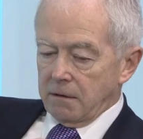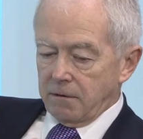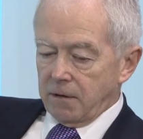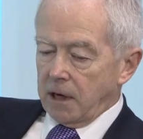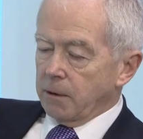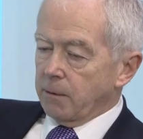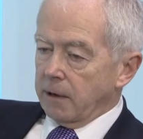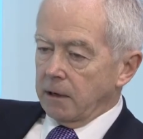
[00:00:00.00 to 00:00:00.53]

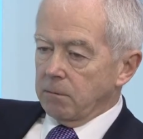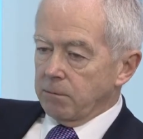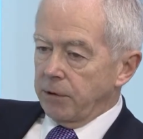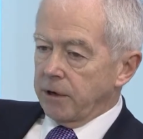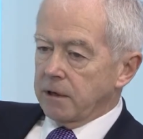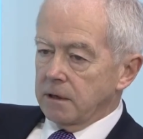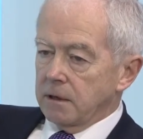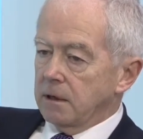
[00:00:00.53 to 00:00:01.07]
valuing in
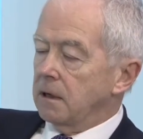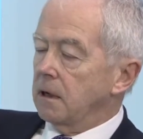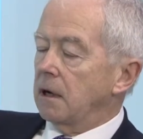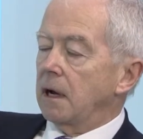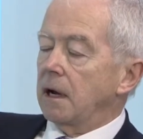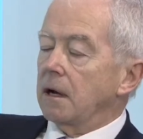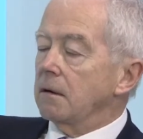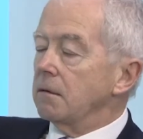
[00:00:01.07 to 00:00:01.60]
Britain,
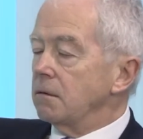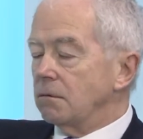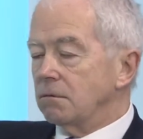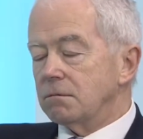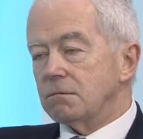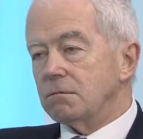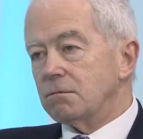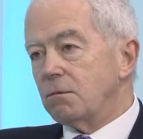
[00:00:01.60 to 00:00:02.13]

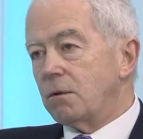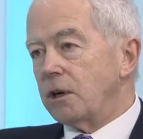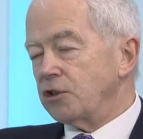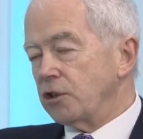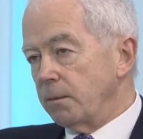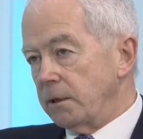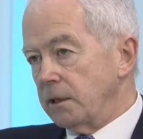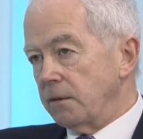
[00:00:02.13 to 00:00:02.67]
why
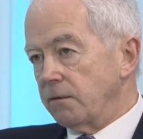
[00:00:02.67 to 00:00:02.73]
should it be